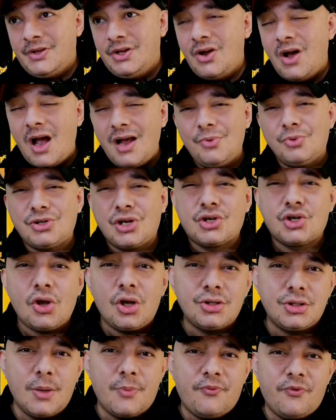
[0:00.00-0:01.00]
you know, it was a
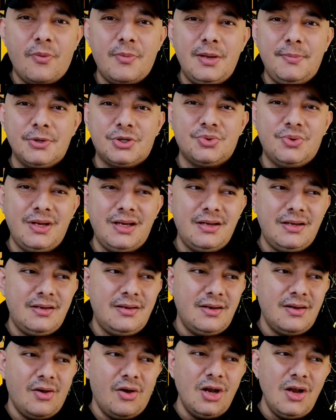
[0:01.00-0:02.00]
toss-up for me
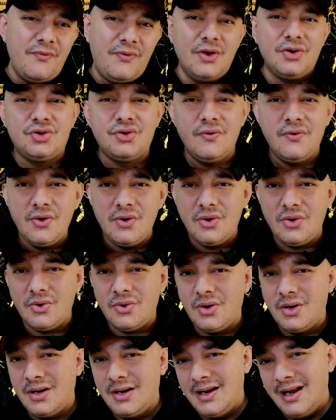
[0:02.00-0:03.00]
between Olivier
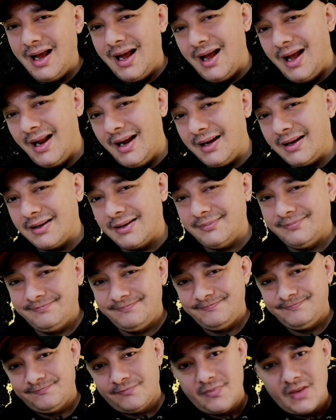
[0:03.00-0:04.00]
Giroud and
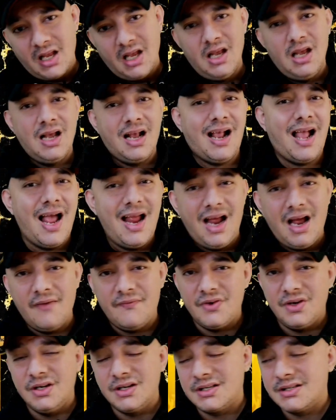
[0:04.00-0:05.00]
Kai
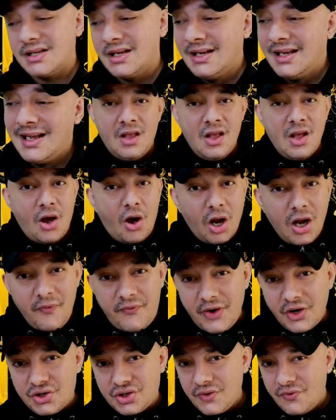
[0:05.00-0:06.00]
Havertz.
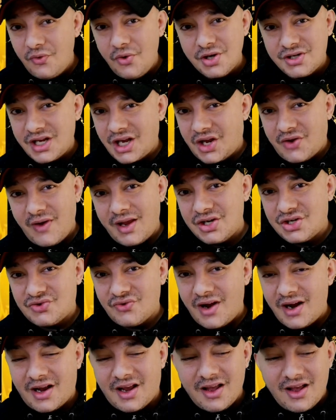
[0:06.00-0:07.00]
Olivier Giroud is a great
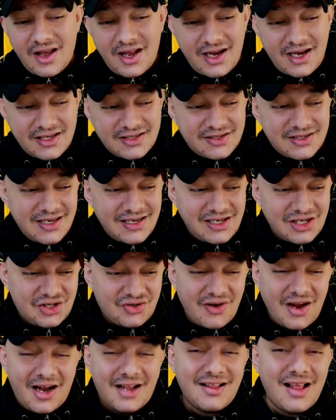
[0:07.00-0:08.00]
striker and is a
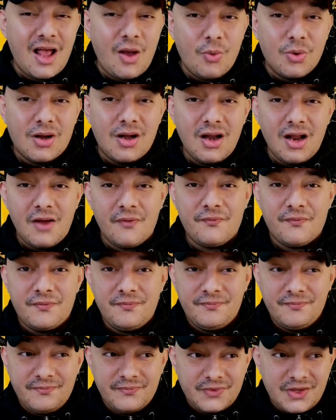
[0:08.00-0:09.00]
striker that I would
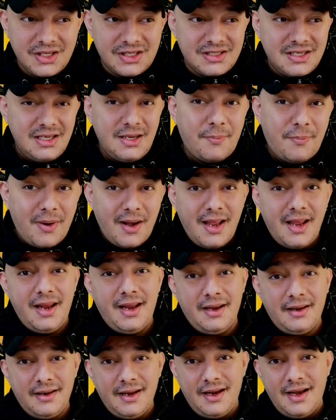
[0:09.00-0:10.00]
love to see
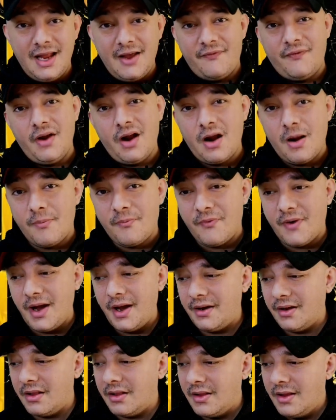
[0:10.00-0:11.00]
playing in the FA Cup
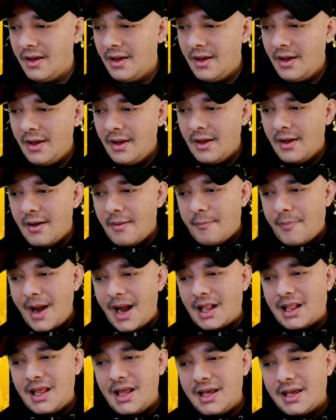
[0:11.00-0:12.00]
final.
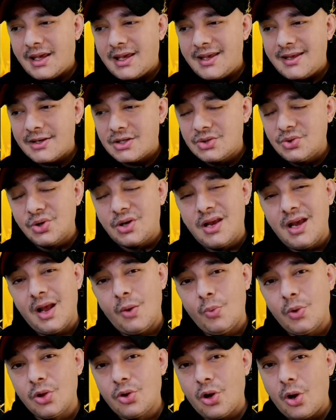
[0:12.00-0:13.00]
But I think
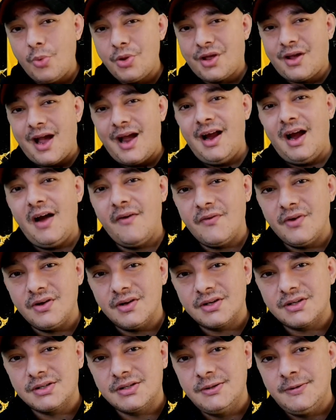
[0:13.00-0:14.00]
Tuchel will go with Kai
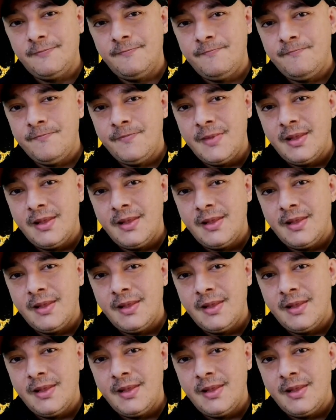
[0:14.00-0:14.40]
Havertz